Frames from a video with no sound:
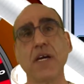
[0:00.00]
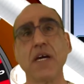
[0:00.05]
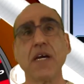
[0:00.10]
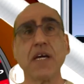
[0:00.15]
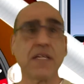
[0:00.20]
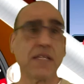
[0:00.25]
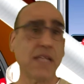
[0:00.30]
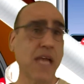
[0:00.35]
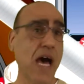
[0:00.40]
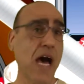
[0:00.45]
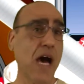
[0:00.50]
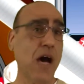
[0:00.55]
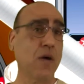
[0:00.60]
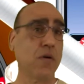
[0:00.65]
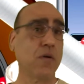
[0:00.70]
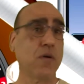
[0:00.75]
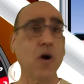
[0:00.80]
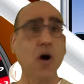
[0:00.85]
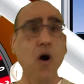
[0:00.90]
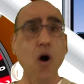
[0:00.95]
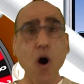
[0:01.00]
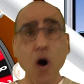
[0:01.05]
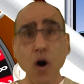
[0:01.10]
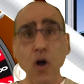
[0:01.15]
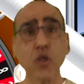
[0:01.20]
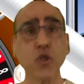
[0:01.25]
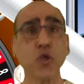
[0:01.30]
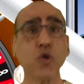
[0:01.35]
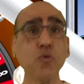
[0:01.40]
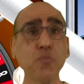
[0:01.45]
Now, all
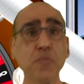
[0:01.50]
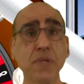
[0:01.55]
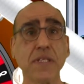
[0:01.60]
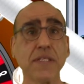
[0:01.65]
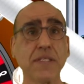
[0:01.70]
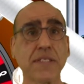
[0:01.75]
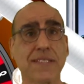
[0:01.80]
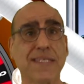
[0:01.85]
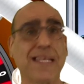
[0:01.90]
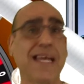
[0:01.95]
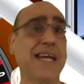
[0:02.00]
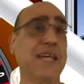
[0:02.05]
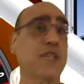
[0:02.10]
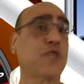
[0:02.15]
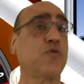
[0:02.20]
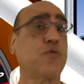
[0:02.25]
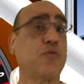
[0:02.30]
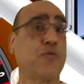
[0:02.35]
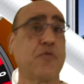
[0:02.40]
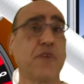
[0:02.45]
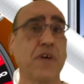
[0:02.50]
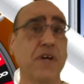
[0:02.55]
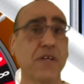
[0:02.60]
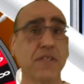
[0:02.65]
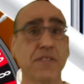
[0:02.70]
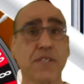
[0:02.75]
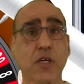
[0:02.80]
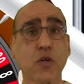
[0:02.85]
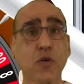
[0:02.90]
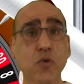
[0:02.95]
humans like to feel
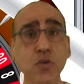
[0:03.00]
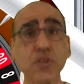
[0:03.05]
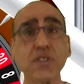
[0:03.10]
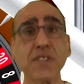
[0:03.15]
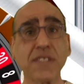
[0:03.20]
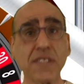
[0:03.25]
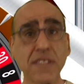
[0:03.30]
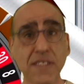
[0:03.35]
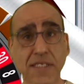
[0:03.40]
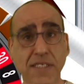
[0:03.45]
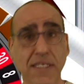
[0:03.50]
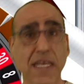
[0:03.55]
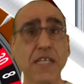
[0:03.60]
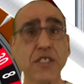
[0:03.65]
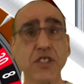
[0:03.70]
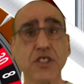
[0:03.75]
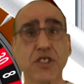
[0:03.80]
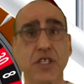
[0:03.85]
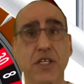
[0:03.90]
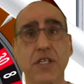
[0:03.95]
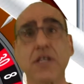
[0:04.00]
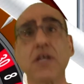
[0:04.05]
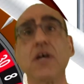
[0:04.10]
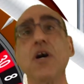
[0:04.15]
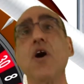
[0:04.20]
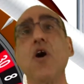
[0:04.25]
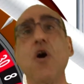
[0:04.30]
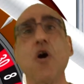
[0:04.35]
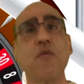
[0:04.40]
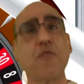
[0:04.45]
the good sensation
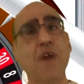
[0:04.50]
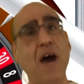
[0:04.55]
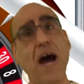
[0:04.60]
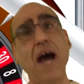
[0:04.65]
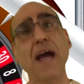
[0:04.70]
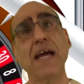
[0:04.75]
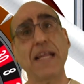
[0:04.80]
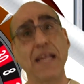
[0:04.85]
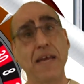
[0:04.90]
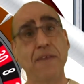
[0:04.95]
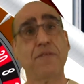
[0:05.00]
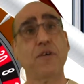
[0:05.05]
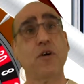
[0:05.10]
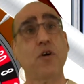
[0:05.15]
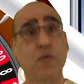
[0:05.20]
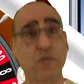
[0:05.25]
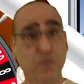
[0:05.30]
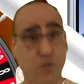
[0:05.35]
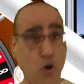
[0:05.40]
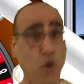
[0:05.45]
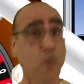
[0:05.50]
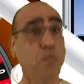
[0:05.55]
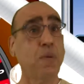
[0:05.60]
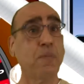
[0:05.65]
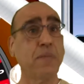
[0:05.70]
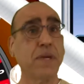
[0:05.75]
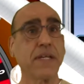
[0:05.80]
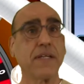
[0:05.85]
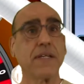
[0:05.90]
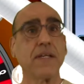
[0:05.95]
of high level of
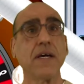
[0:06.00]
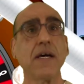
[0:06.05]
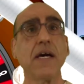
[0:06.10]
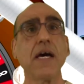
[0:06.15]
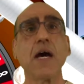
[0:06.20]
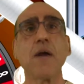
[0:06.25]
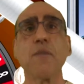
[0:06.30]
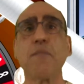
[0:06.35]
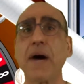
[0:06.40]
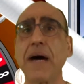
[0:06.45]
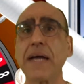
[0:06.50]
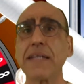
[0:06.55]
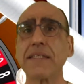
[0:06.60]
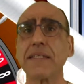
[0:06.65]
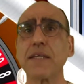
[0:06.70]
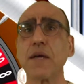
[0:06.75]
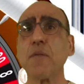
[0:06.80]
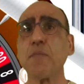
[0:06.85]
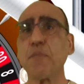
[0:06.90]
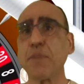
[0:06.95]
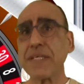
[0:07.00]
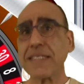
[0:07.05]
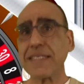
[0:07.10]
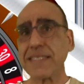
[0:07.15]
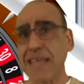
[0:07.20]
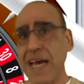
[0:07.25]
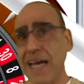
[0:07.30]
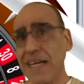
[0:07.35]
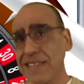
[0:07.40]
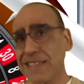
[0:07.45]
dopamine, but
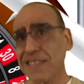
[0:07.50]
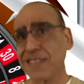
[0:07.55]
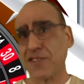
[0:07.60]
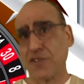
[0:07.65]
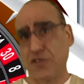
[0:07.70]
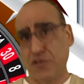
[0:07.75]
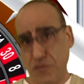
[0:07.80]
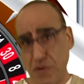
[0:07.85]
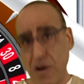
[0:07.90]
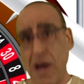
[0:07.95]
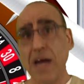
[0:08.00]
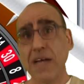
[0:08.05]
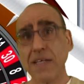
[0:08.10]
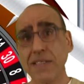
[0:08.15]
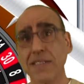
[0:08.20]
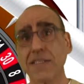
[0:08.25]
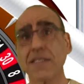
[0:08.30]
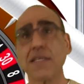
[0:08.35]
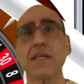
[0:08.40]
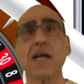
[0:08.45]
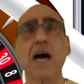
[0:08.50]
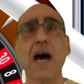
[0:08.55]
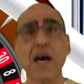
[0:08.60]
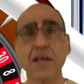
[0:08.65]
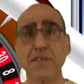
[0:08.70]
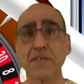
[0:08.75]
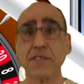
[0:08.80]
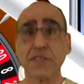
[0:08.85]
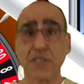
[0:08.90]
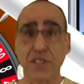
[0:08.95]
besides drugs and
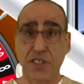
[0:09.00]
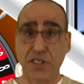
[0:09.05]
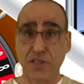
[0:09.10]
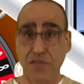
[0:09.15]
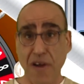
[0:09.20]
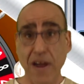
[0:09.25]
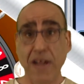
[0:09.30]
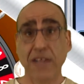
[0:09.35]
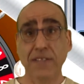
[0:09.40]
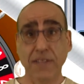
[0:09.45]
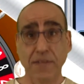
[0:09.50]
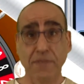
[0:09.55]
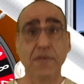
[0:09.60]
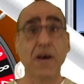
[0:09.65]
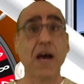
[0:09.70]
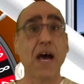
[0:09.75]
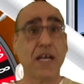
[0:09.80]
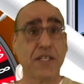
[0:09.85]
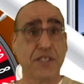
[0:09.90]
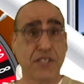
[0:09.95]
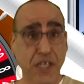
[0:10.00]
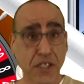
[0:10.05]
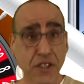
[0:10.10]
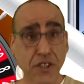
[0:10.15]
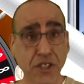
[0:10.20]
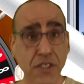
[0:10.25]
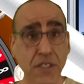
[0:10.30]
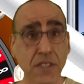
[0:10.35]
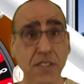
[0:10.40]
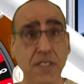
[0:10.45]
other destructive
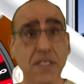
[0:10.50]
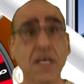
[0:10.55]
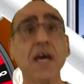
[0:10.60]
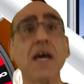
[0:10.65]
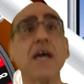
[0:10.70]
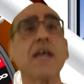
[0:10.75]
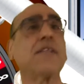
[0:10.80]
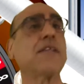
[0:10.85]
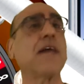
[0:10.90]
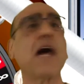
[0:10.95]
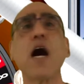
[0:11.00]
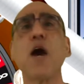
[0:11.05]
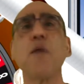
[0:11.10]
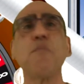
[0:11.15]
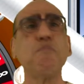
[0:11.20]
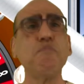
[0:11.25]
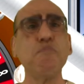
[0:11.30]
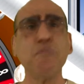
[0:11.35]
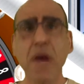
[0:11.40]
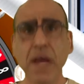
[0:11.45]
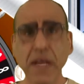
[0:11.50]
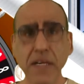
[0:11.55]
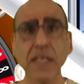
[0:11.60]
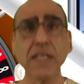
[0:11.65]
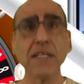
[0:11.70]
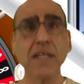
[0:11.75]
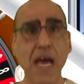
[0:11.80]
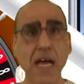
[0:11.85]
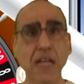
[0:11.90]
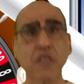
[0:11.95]
addictions, there are many
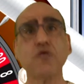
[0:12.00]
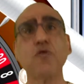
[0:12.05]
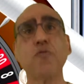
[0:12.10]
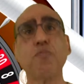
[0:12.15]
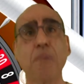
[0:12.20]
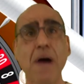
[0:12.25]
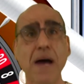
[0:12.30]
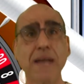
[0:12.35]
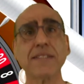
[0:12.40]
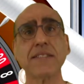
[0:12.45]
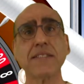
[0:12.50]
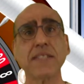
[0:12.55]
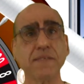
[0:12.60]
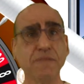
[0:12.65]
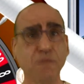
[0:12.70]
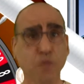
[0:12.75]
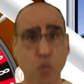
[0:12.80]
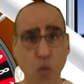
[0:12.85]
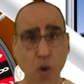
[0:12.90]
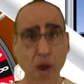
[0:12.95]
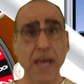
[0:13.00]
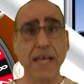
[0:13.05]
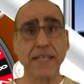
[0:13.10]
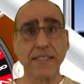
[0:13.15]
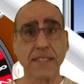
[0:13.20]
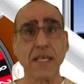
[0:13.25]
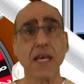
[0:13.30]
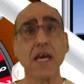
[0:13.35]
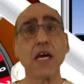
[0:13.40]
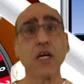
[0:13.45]
natural positive
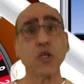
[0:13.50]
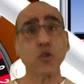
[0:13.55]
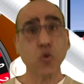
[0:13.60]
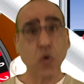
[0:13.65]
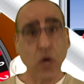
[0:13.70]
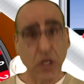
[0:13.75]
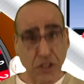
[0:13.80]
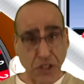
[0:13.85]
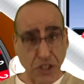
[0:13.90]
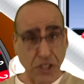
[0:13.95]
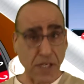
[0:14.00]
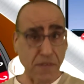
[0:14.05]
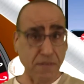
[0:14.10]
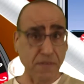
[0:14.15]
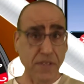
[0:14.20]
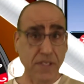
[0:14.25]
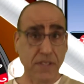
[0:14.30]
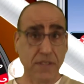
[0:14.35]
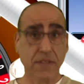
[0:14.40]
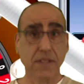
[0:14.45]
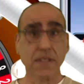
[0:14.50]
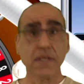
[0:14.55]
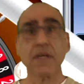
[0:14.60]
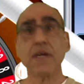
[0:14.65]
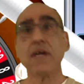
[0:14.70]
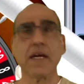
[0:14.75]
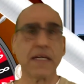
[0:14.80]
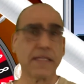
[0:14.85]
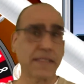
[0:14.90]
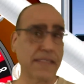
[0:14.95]
ways to achieve it.
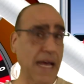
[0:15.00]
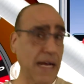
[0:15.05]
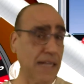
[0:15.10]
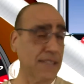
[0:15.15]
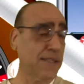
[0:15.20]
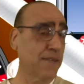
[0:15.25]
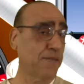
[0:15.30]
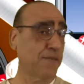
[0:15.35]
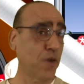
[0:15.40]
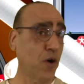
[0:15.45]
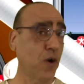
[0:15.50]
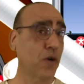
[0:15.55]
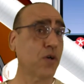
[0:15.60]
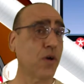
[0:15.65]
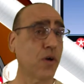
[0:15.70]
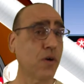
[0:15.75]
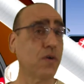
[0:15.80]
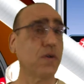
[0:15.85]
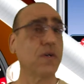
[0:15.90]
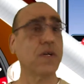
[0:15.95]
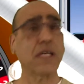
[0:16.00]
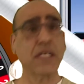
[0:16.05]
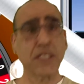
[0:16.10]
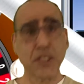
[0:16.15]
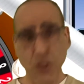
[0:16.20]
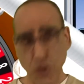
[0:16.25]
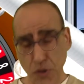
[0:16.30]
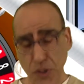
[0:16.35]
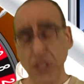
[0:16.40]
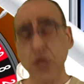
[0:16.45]
Dr. Volko is
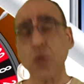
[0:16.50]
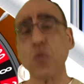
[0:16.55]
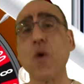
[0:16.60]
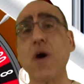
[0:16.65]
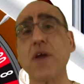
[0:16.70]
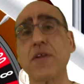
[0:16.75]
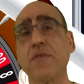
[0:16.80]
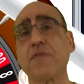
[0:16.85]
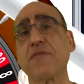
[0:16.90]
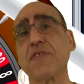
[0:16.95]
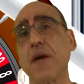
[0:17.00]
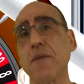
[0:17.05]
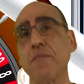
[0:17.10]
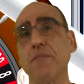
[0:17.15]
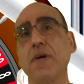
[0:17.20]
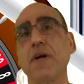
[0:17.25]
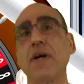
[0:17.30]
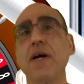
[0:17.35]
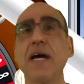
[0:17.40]
using one of them.